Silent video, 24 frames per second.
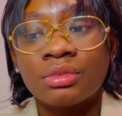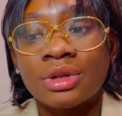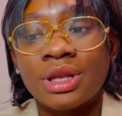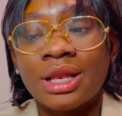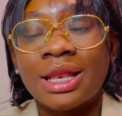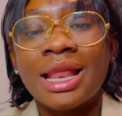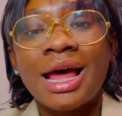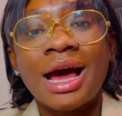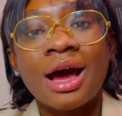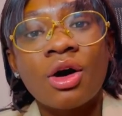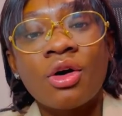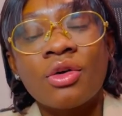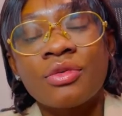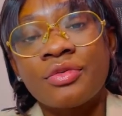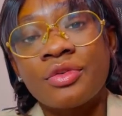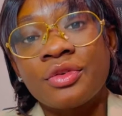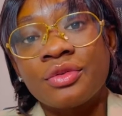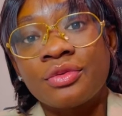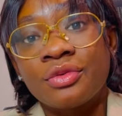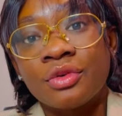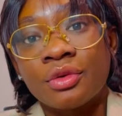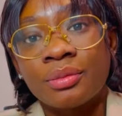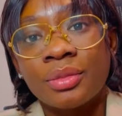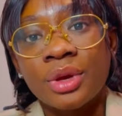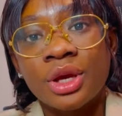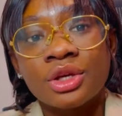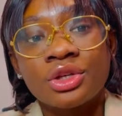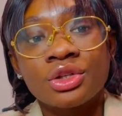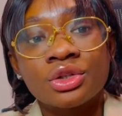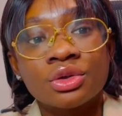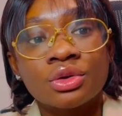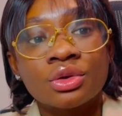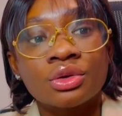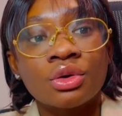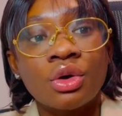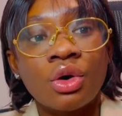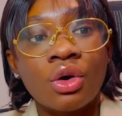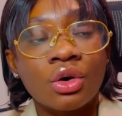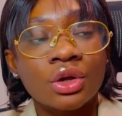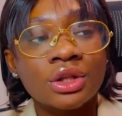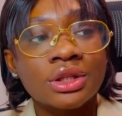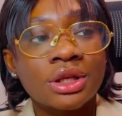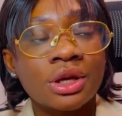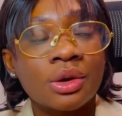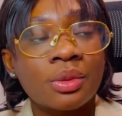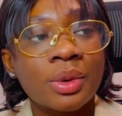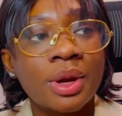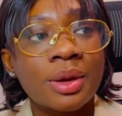lack of information
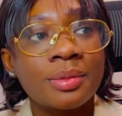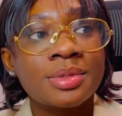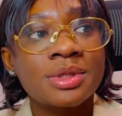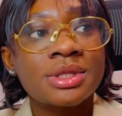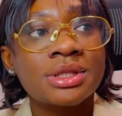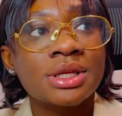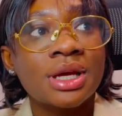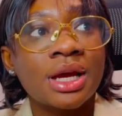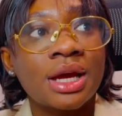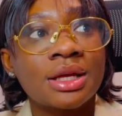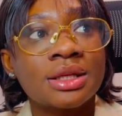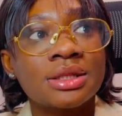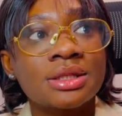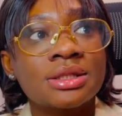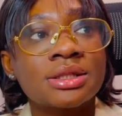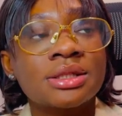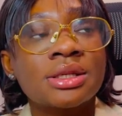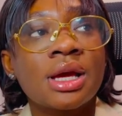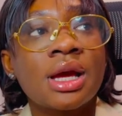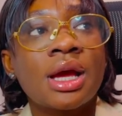on their websites,